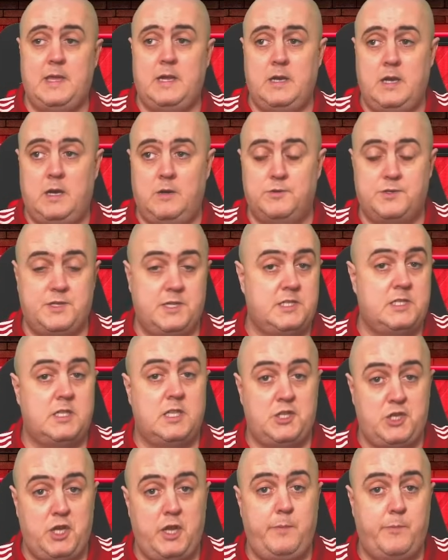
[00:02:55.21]
that knows it's
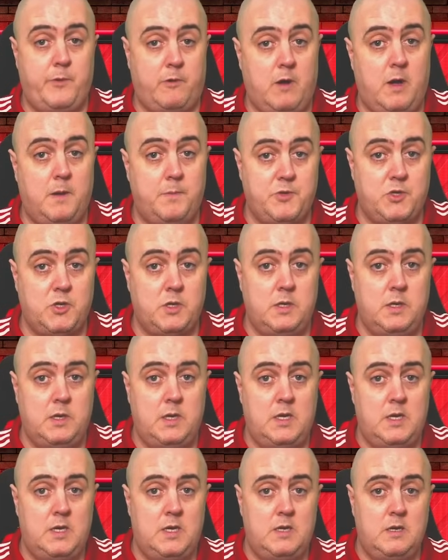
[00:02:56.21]
the cheaper option
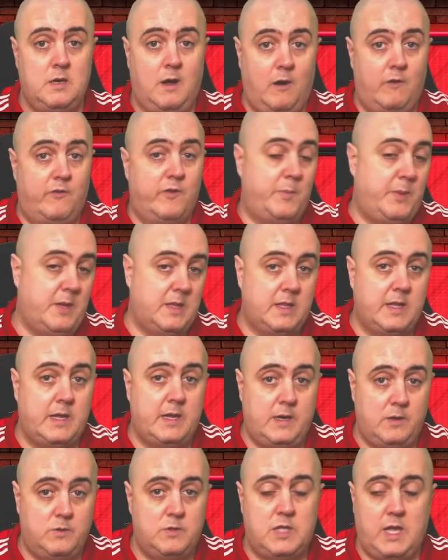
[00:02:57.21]
over
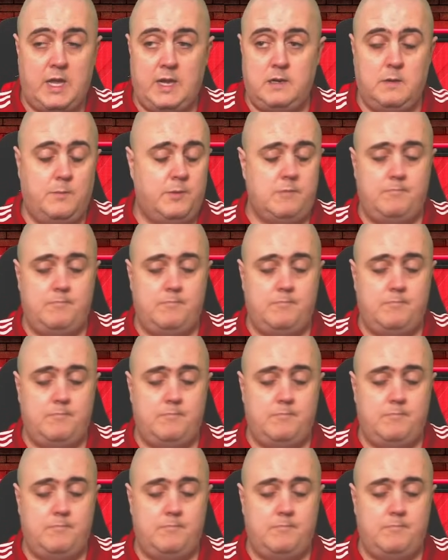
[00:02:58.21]
building a new stadium.